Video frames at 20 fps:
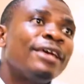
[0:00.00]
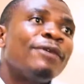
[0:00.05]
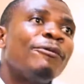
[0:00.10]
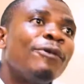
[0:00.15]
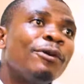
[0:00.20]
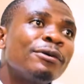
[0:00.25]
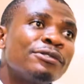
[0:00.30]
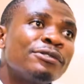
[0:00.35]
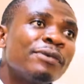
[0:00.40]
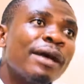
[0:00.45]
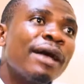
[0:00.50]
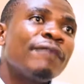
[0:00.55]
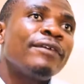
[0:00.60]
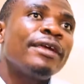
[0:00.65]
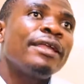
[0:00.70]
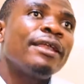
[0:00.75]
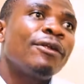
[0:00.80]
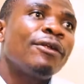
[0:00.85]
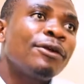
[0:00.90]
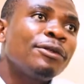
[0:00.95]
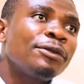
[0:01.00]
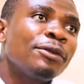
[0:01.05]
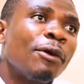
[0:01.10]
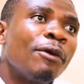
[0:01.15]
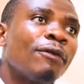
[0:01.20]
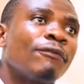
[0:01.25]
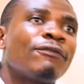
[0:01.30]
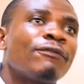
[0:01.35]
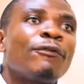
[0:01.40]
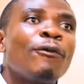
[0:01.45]
We also have a lot
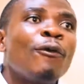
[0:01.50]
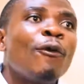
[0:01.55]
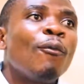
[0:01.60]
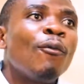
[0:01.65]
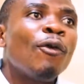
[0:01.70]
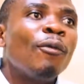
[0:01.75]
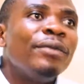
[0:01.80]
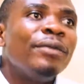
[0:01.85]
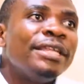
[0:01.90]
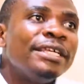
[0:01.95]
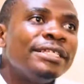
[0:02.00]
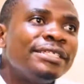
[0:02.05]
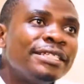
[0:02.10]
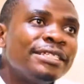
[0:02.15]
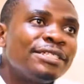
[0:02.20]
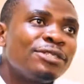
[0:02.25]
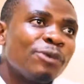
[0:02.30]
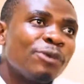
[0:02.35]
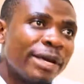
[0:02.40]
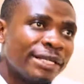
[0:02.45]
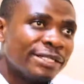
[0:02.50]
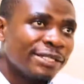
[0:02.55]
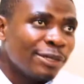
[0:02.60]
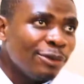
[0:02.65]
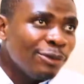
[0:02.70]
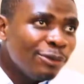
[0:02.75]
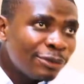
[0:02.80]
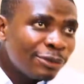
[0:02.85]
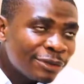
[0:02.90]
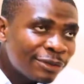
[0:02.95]
of comorbidities to
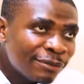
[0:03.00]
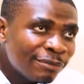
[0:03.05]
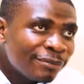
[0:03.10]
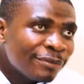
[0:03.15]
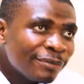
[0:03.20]
exclude.